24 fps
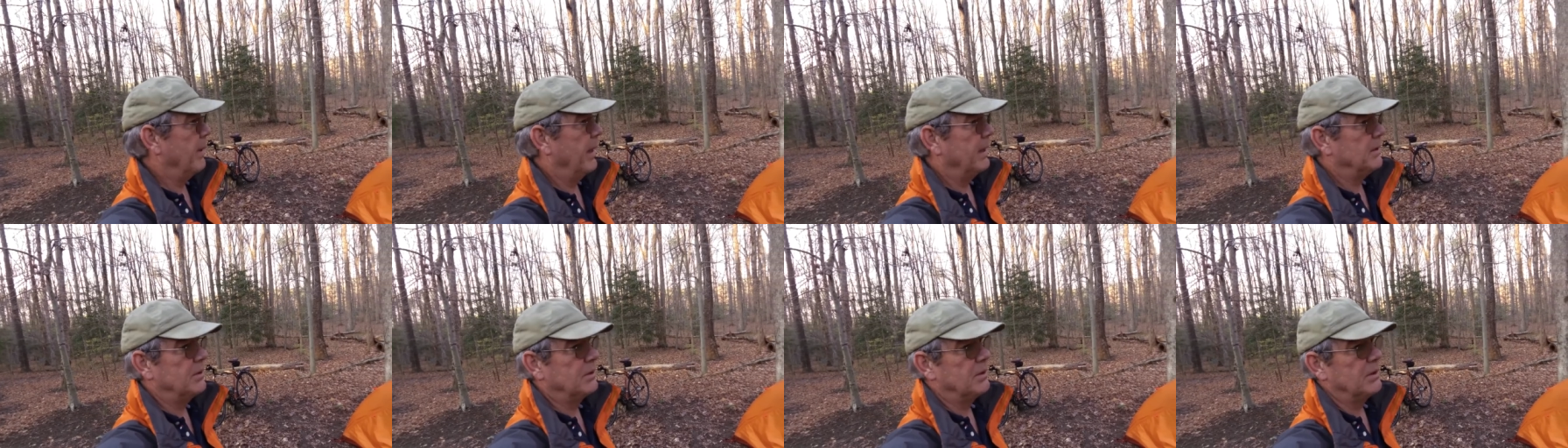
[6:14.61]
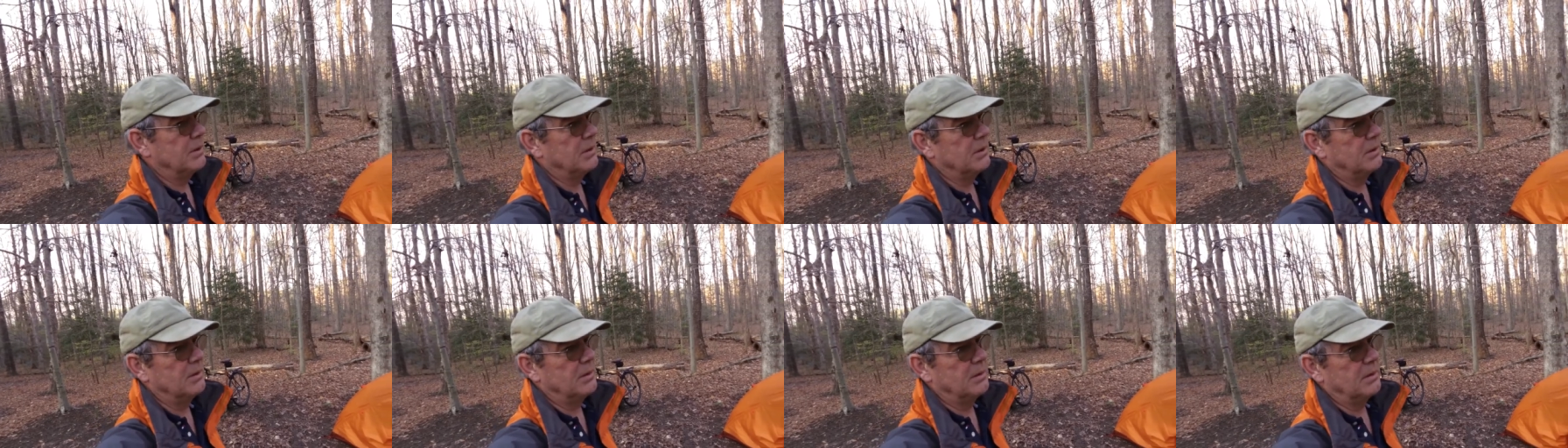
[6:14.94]

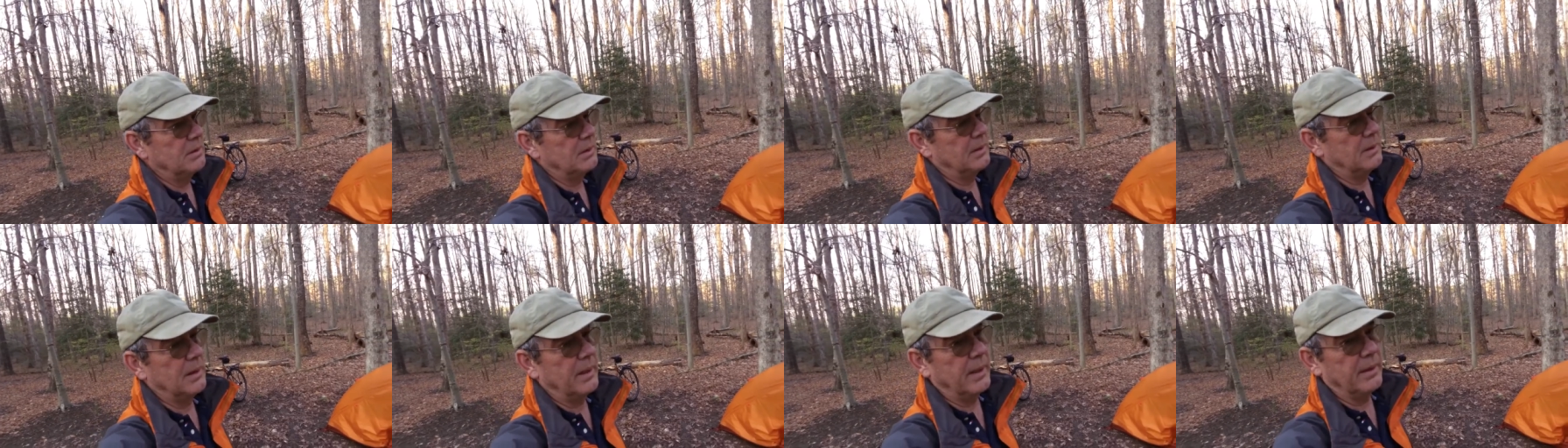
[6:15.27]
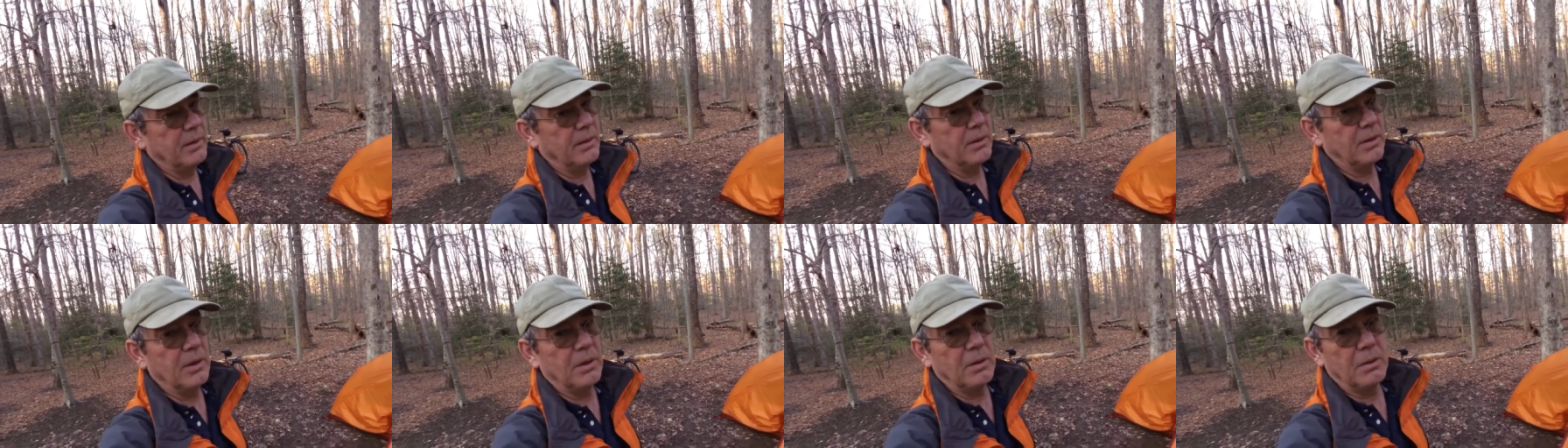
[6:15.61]
bicycle. I
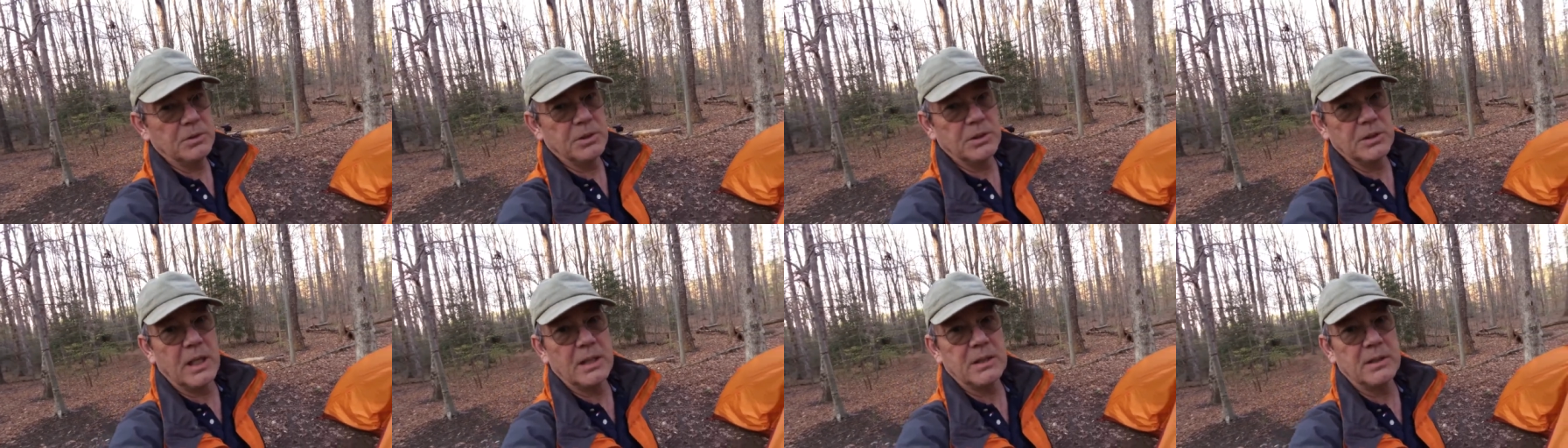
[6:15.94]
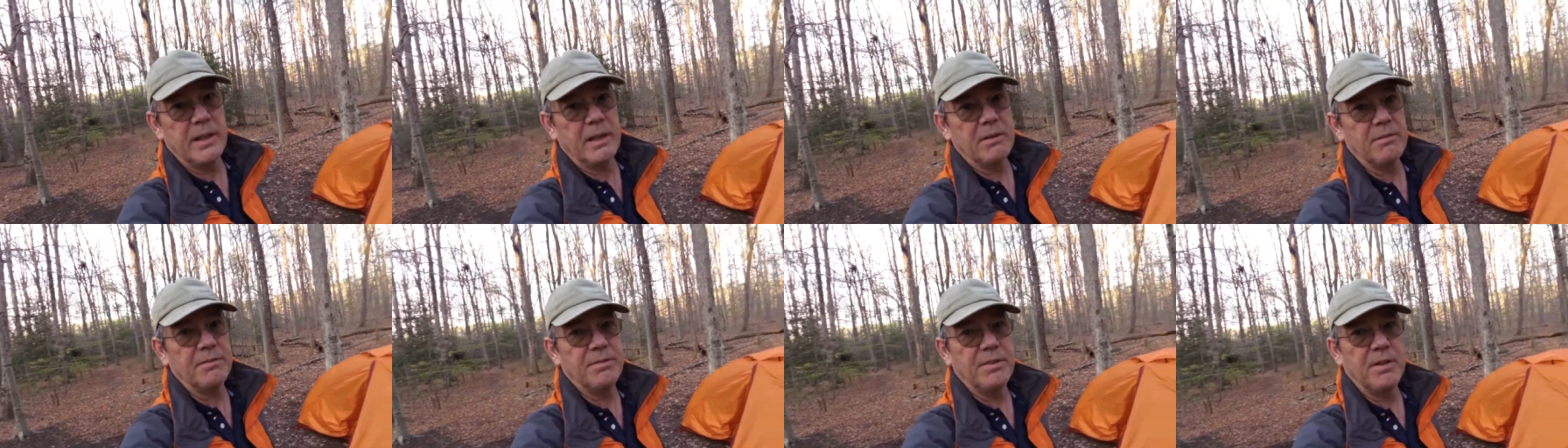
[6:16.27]
don't know, it's
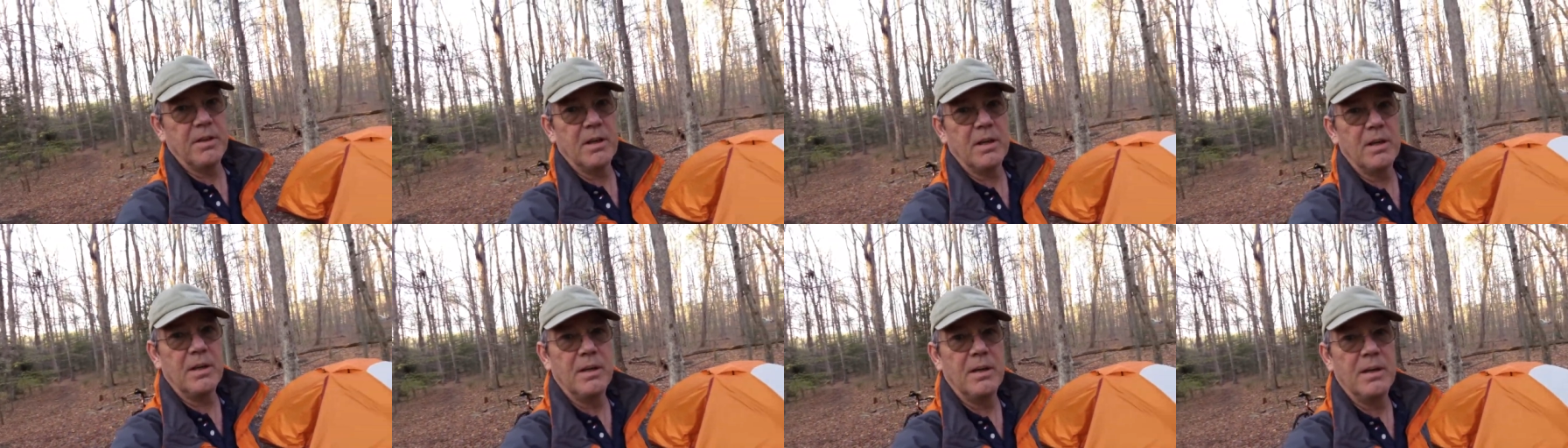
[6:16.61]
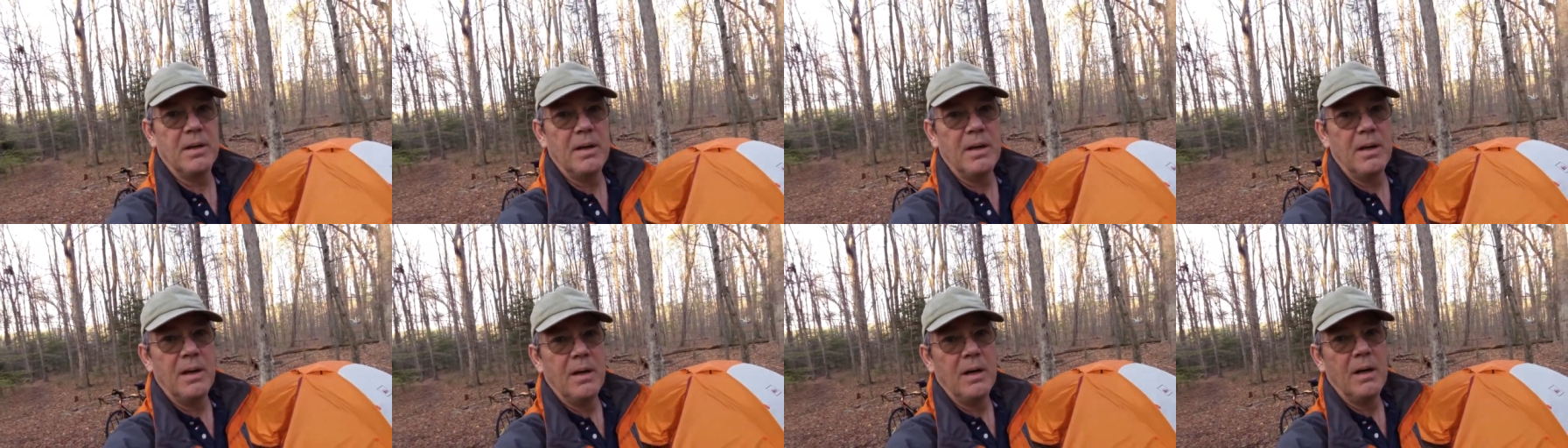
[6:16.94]
not that far.
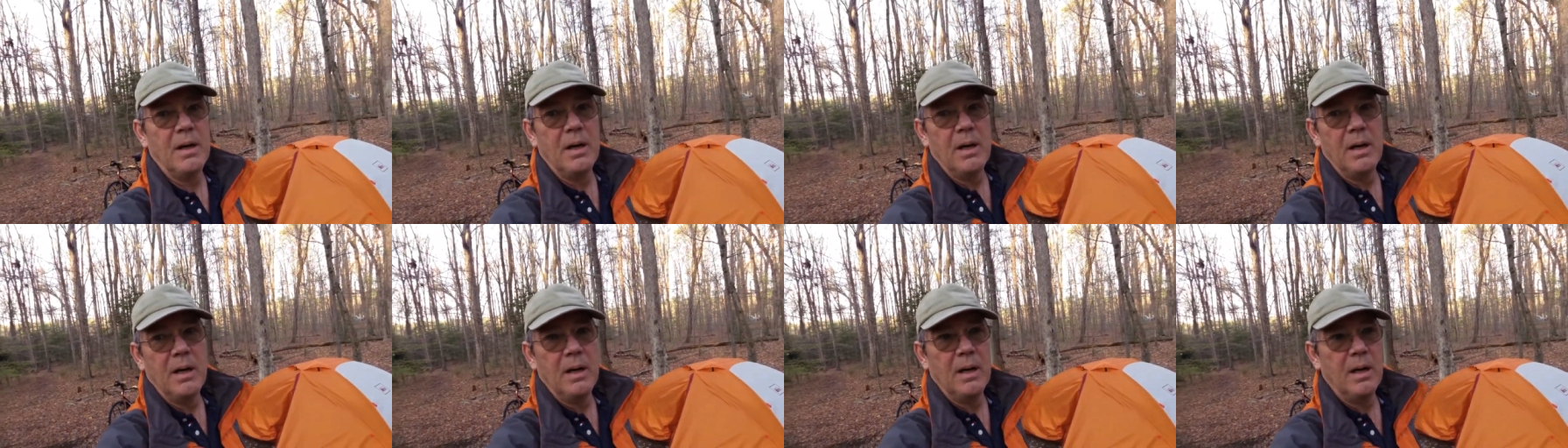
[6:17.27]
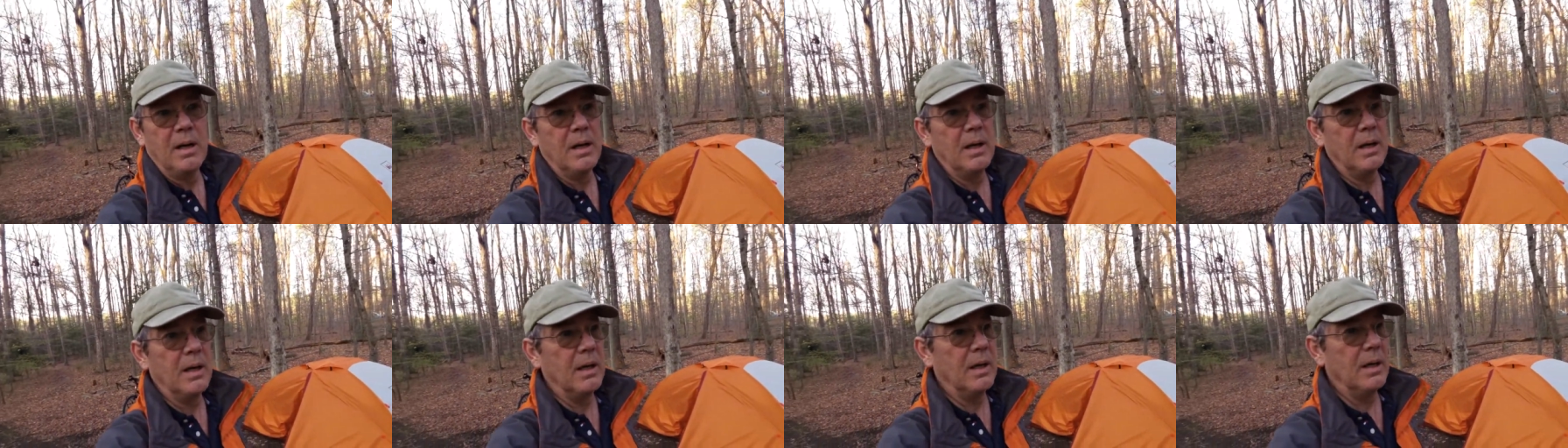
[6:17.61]

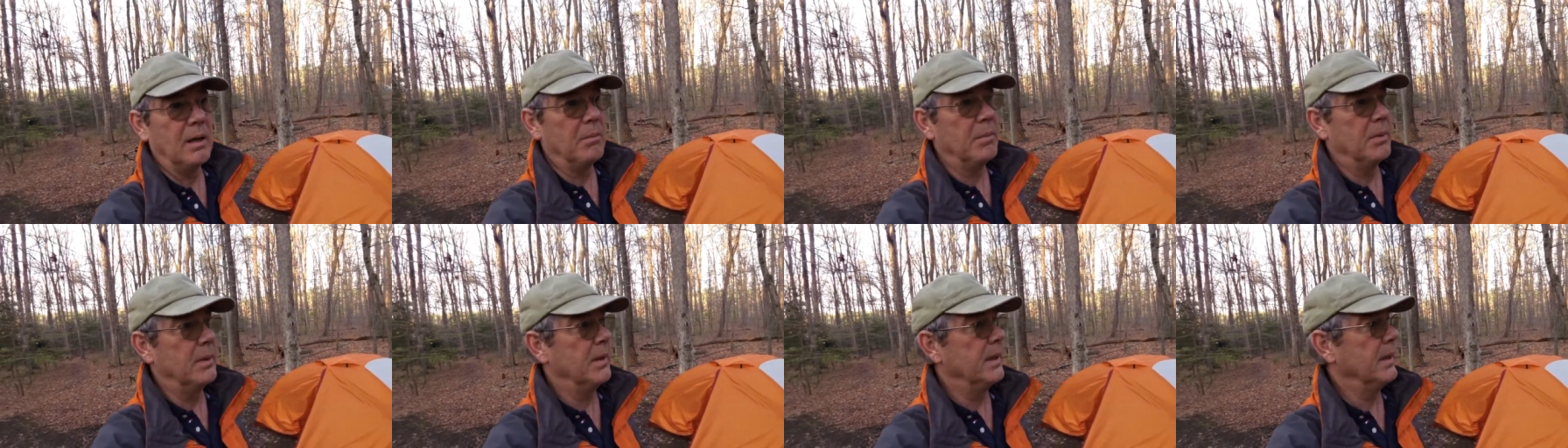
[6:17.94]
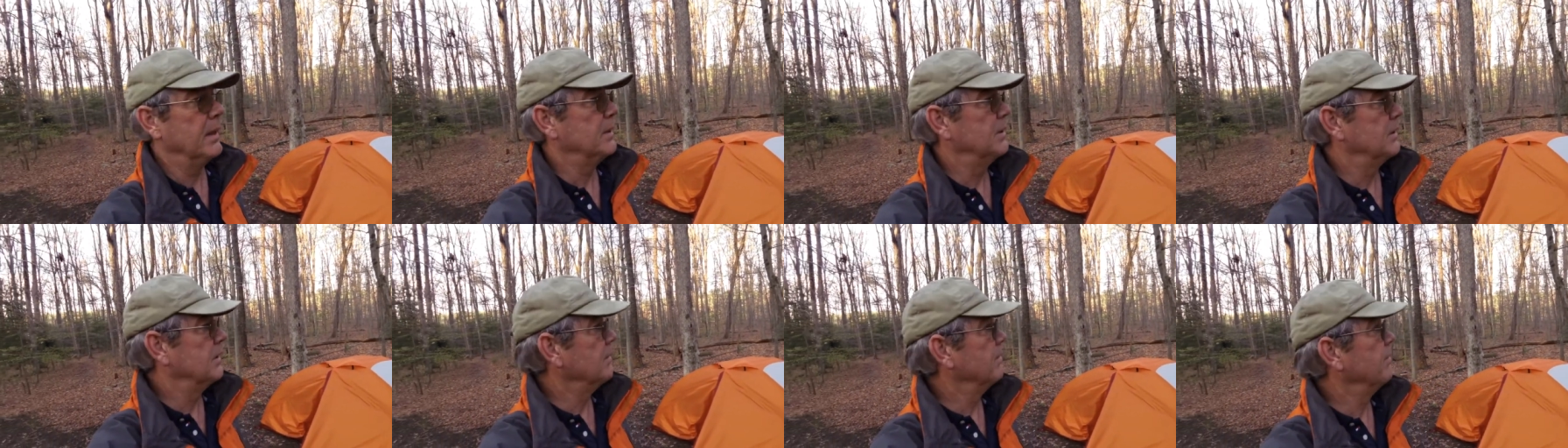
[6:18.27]
Um,
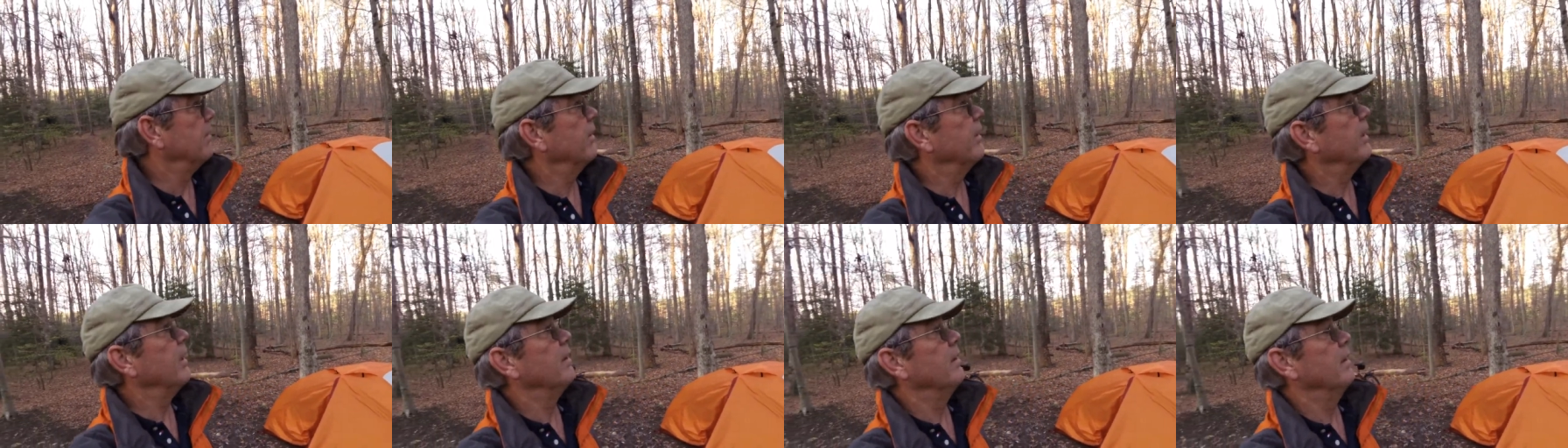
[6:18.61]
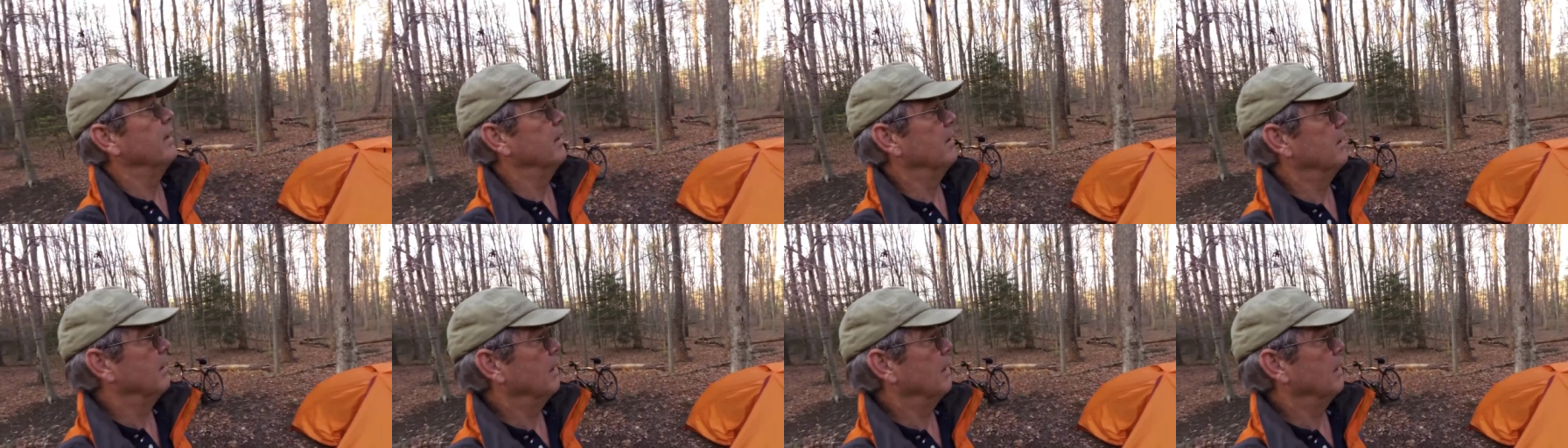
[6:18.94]
it's a very,